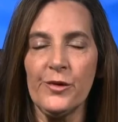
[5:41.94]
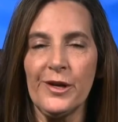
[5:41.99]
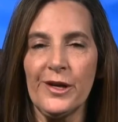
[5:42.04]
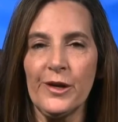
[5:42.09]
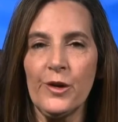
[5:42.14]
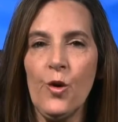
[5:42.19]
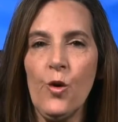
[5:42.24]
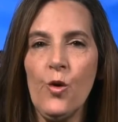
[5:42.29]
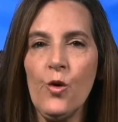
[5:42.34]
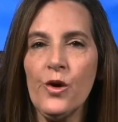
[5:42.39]

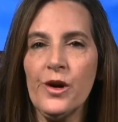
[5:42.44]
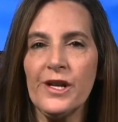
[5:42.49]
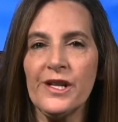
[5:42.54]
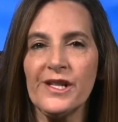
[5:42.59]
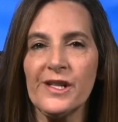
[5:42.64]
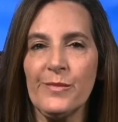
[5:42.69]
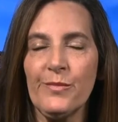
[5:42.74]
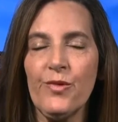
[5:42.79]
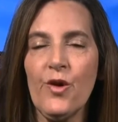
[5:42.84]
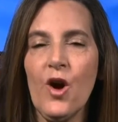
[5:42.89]
in court
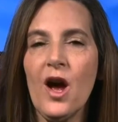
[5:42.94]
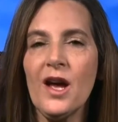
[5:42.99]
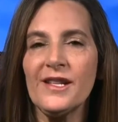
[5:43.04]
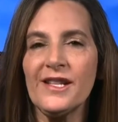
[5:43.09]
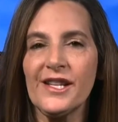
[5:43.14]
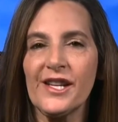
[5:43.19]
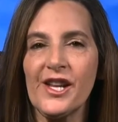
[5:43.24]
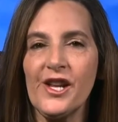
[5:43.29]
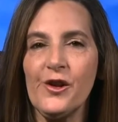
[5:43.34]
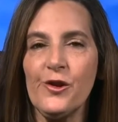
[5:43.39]
as a
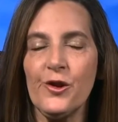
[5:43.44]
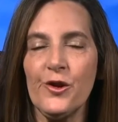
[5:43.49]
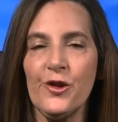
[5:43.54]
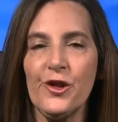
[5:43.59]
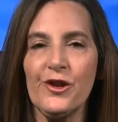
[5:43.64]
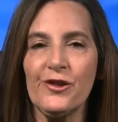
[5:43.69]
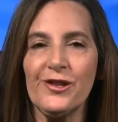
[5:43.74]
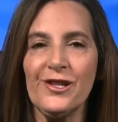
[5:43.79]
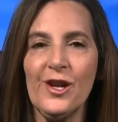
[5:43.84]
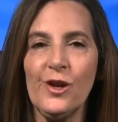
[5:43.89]
prosecutor.
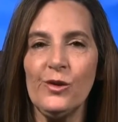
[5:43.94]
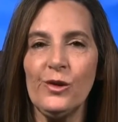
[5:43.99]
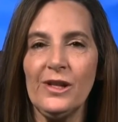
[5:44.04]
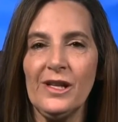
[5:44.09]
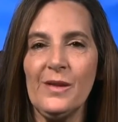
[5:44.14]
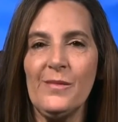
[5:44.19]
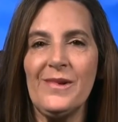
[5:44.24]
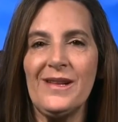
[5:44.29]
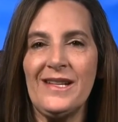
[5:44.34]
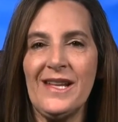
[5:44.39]
There's no
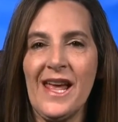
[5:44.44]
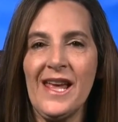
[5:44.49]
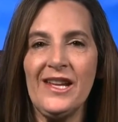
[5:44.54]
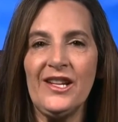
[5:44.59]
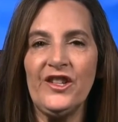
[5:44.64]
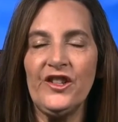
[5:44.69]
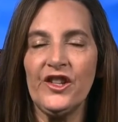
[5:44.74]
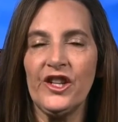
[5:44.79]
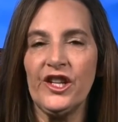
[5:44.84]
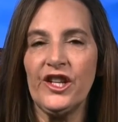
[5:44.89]

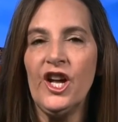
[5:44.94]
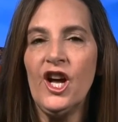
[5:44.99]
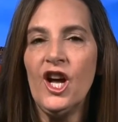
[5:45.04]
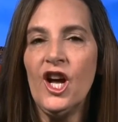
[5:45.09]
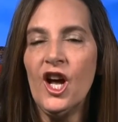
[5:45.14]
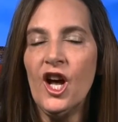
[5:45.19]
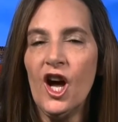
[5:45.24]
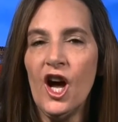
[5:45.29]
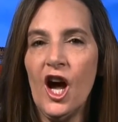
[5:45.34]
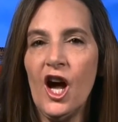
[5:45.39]
limitation
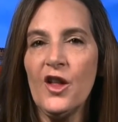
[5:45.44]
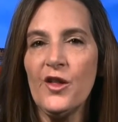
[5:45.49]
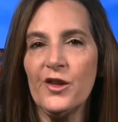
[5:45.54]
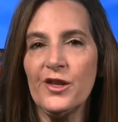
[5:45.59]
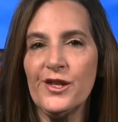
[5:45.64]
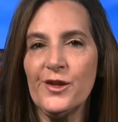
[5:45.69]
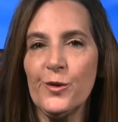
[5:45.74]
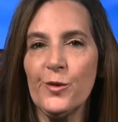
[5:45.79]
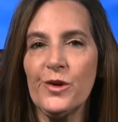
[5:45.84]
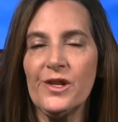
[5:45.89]
on the
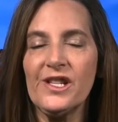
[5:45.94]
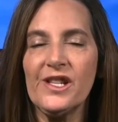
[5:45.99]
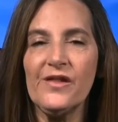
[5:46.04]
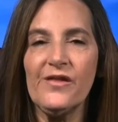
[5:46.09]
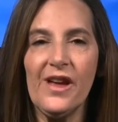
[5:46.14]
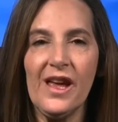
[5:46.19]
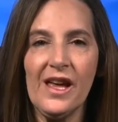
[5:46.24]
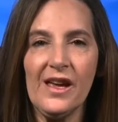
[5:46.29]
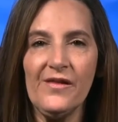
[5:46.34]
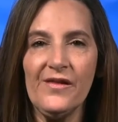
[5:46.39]
sorts of
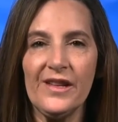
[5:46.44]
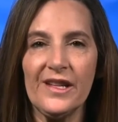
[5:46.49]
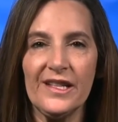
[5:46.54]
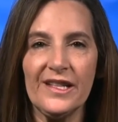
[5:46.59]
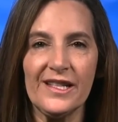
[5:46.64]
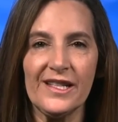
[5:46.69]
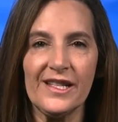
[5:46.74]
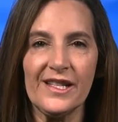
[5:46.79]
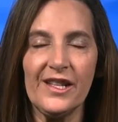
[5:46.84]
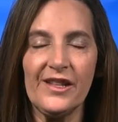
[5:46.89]

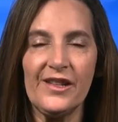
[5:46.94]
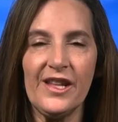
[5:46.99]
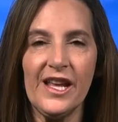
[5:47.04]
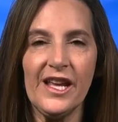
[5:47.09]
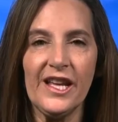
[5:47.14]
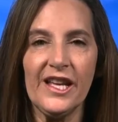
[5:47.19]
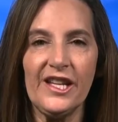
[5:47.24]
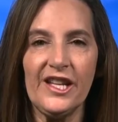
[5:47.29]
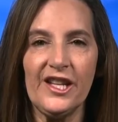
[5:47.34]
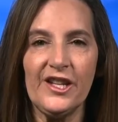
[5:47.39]
evidence that they
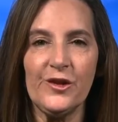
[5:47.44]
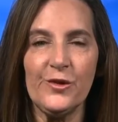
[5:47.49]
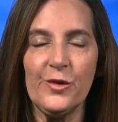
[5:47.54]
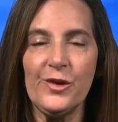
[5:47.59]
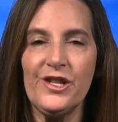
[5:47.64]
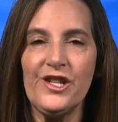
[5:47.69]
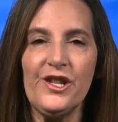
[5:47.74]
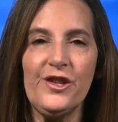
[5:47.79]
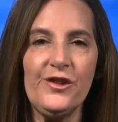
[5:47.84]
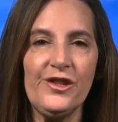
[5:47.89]
can
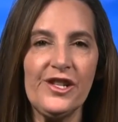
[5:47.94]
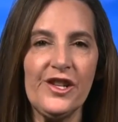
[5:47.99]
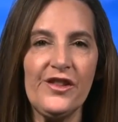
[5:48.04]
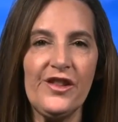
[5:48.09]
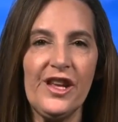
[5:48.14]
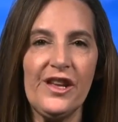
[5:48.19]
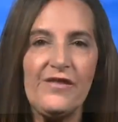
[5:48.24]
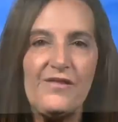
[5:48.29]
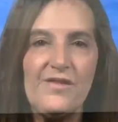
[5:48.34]
introduce. And they've